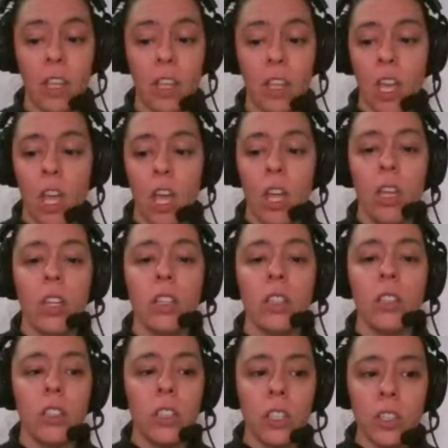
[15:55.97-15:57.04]
Learning
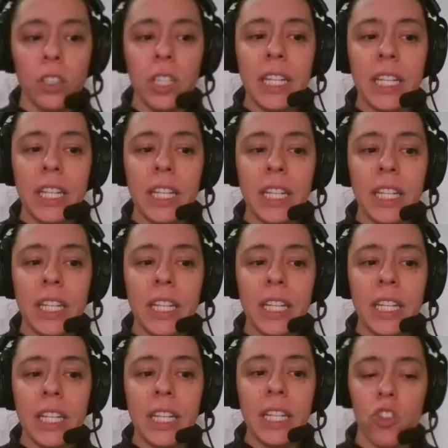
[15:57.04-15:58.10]
a language
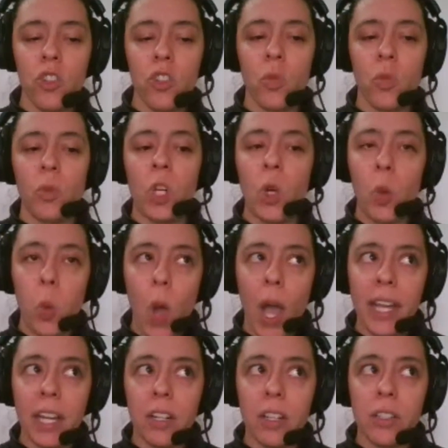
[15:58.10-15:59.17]
requires
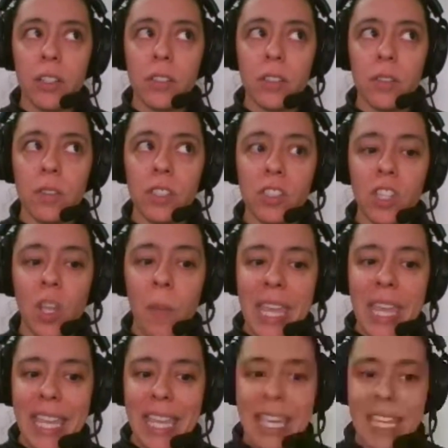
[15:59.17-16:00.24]
some
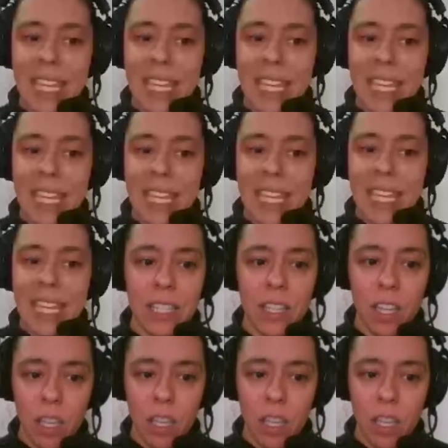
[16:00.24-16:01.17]
intense commitment.